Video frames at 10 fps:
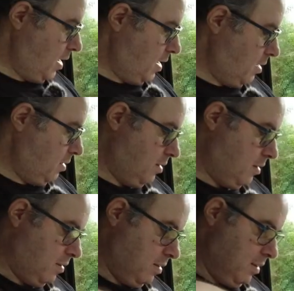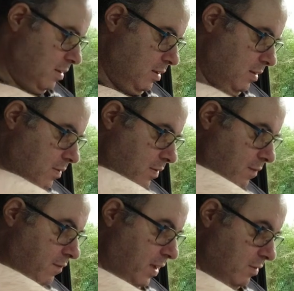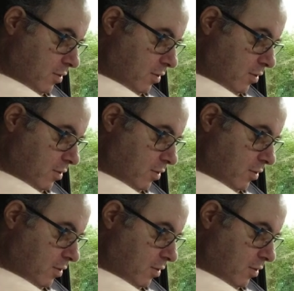and in fact,